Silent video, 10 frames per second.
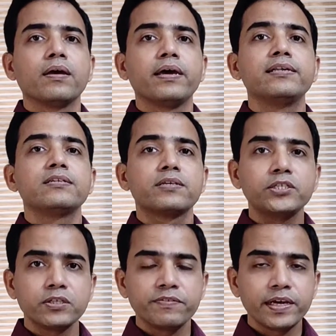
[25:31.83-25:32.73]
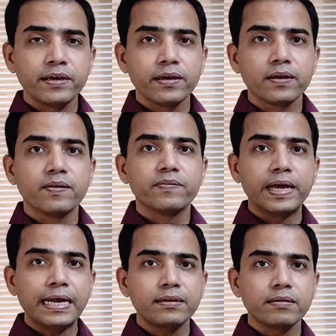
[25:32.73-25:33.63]
in such a way
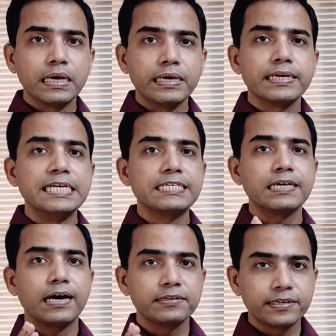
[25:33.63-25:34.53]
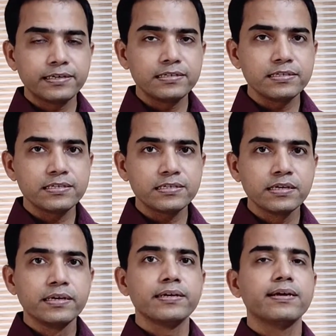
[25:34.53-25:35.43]
that his
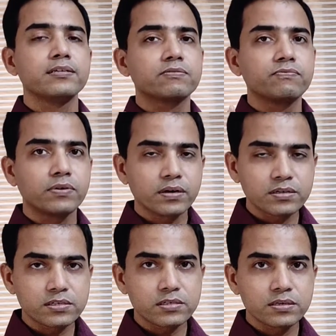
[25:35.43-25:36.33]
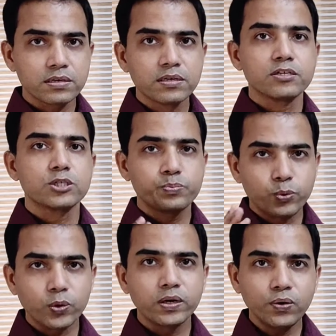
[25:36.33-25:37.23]
utterances, his words,
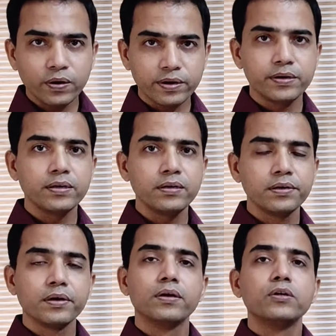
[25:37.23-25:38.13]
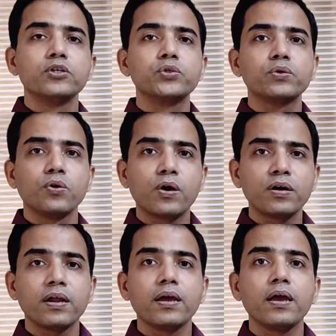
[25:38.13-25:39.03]
spoken or written, should
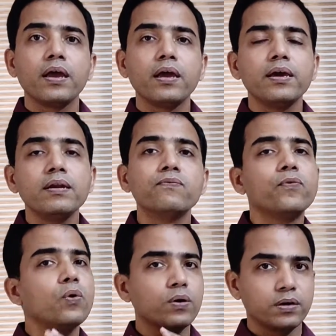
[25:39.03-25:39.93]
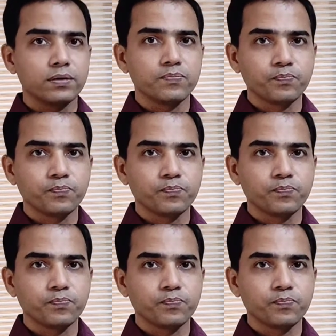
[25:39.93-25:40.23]
not invoke